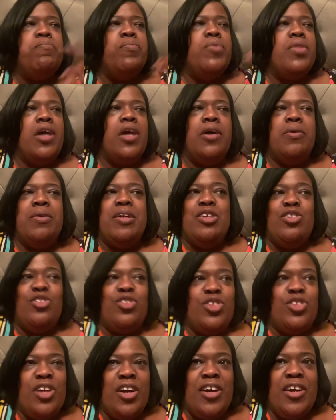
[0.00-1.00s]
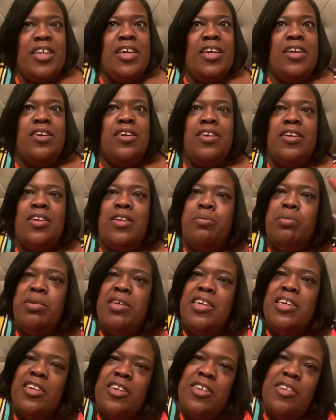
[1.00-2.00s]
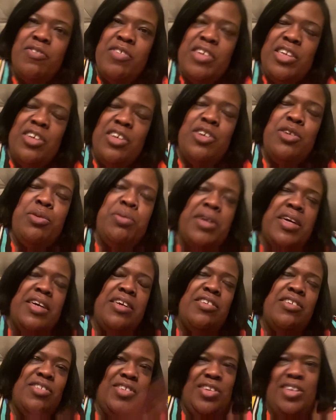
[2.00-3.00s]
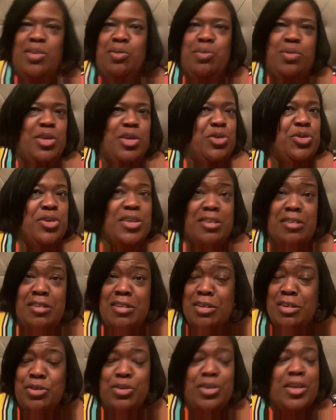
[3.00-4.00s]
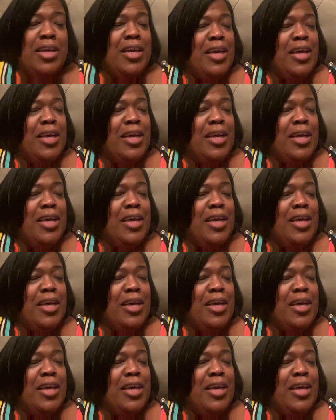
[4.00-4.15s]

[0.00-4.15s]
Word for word: I already started at the beginning of the video. You probably seen me going to dinner.